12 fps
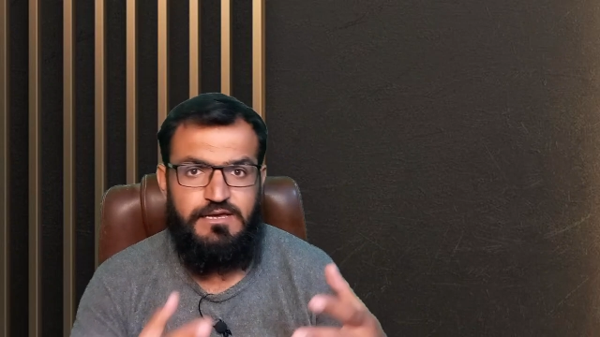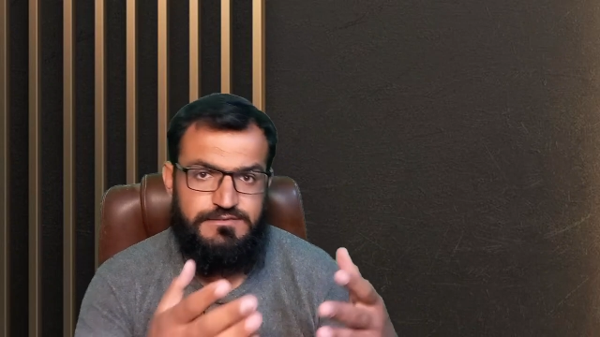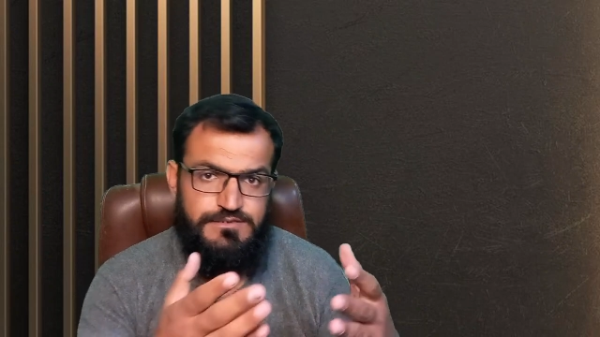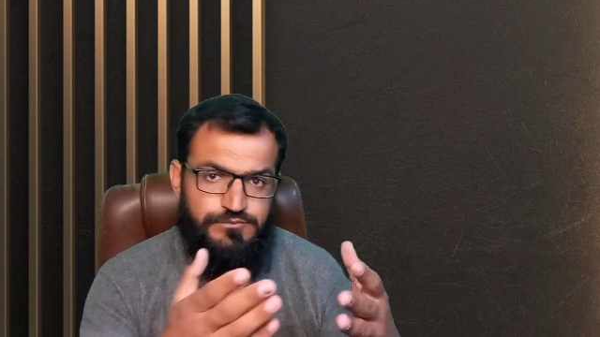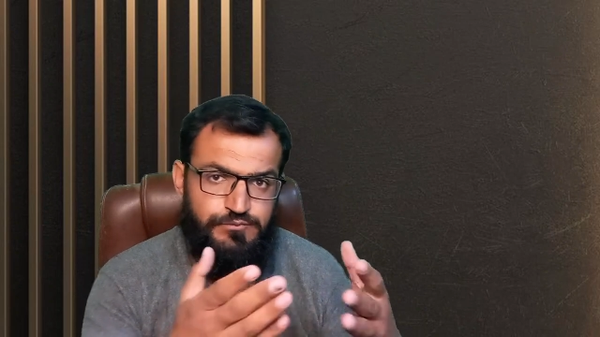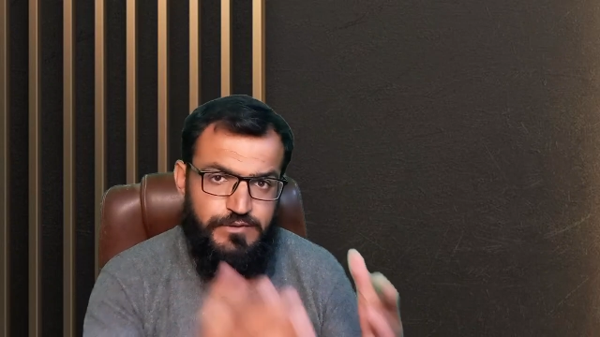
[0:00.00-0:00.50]

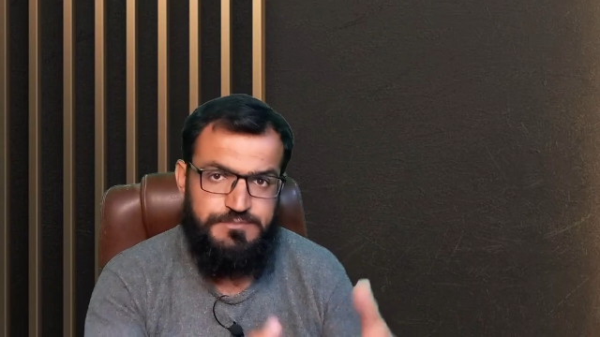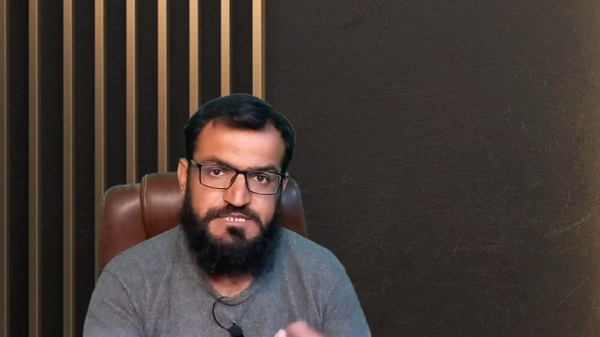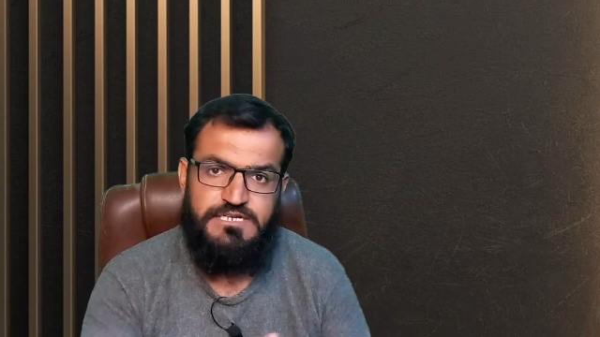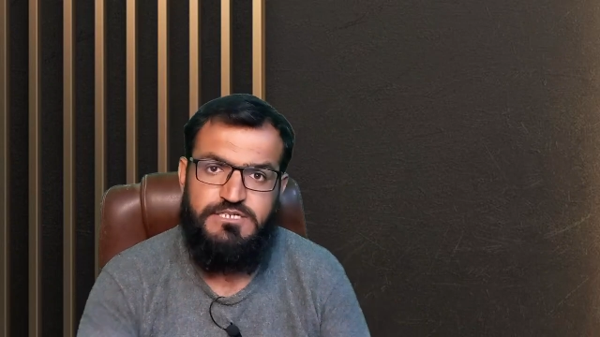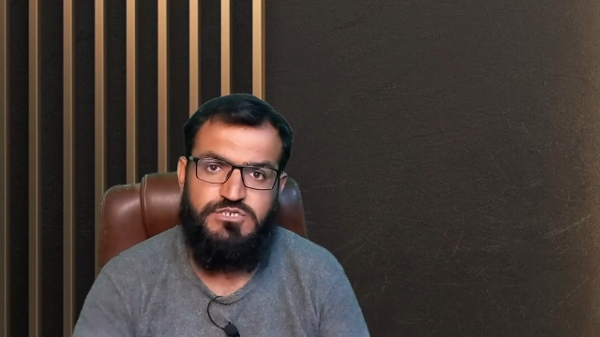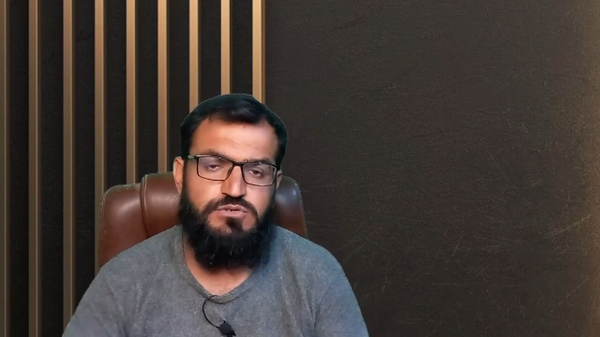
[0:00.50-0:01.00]
as a
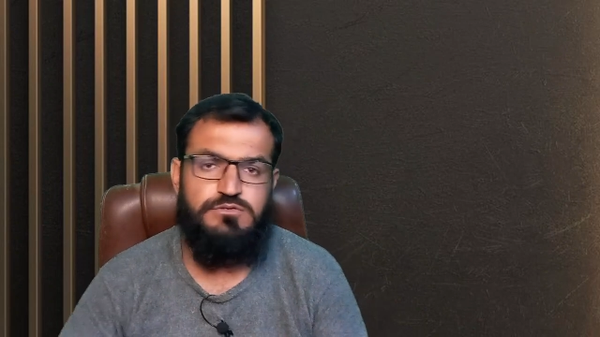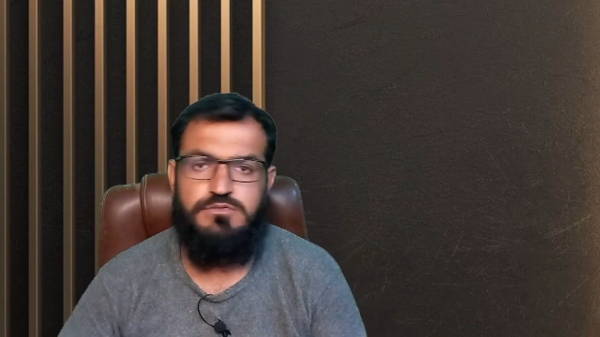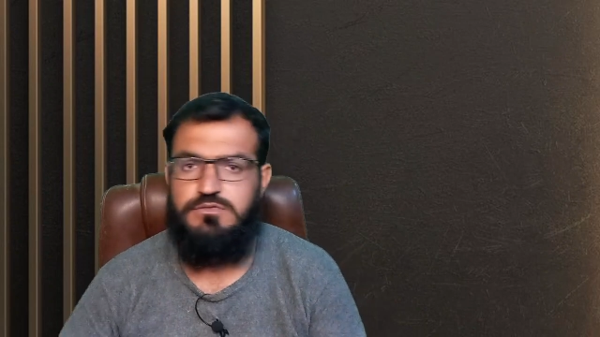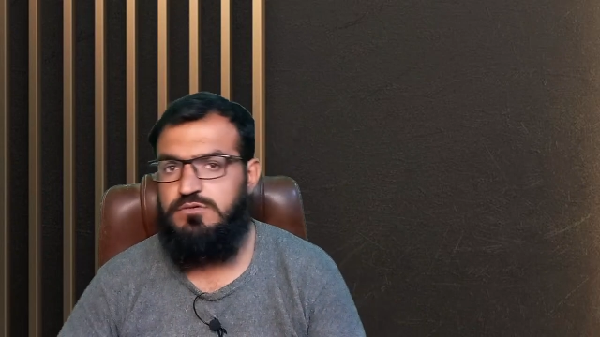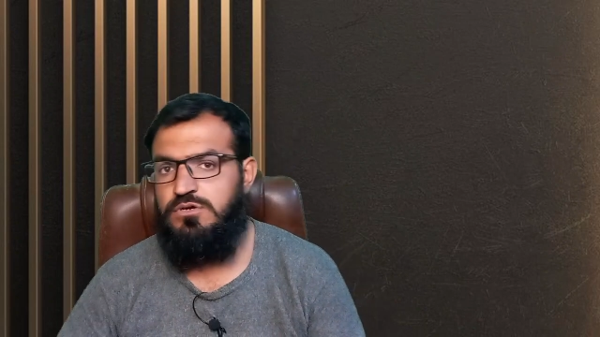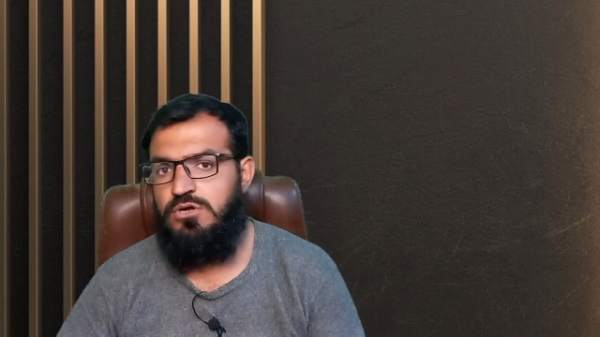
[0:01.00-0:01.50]
website
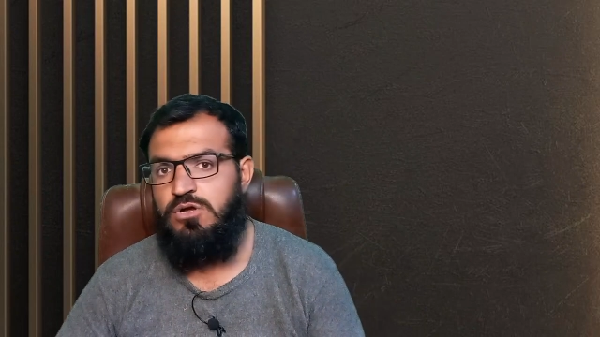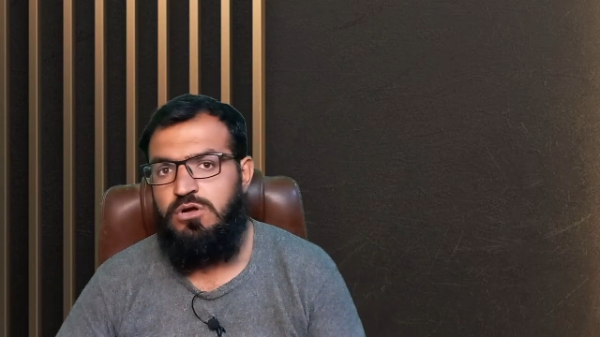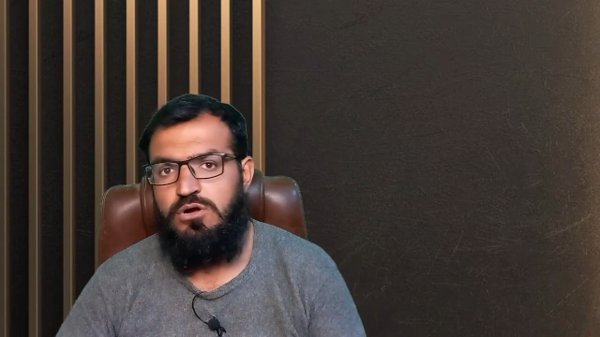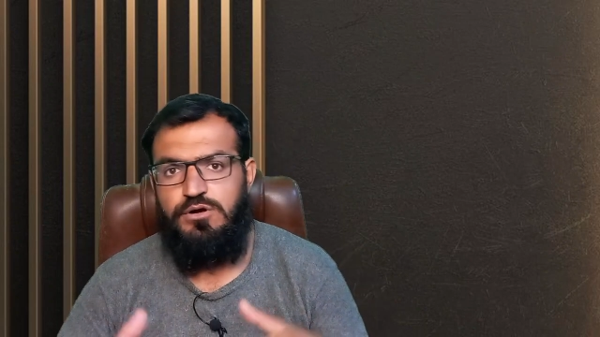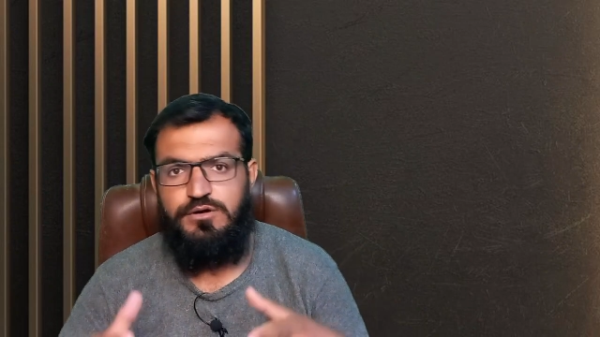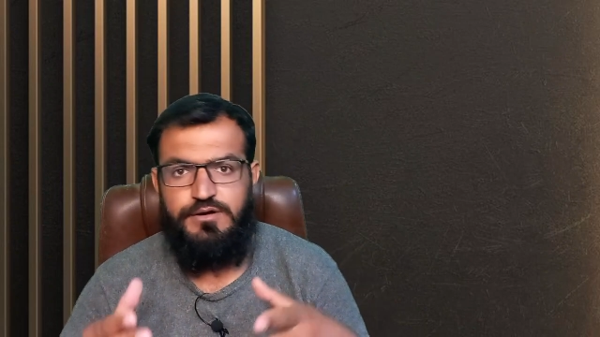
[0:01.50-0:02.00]
owner
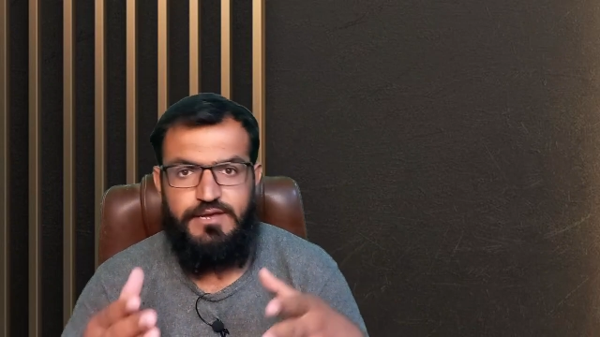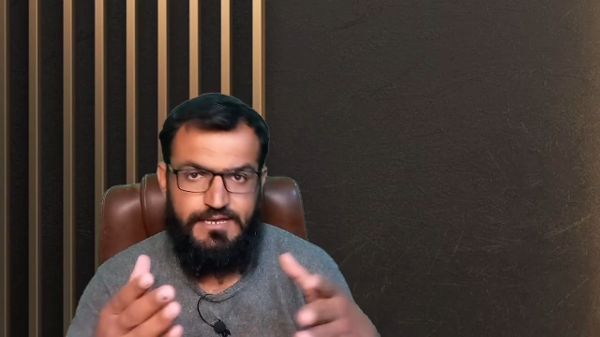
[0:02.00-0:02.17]
or